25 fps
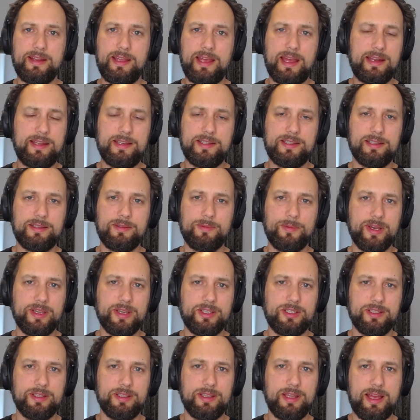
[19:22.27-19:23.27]
any
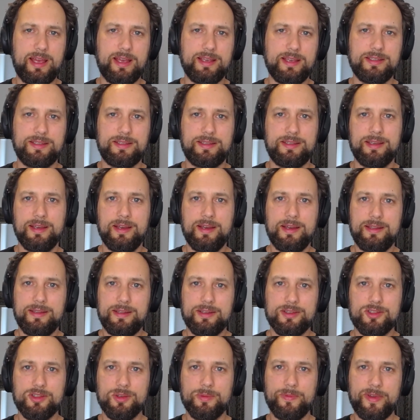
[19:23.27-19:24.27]
situation there's
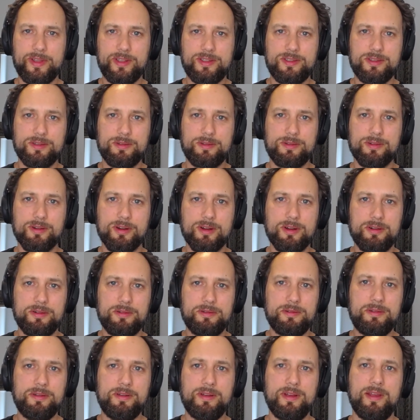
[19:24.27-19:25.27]
something to
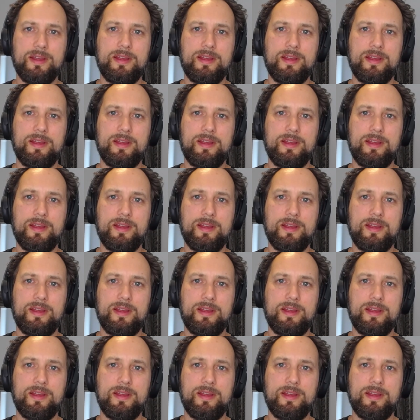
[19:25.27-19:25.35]
grow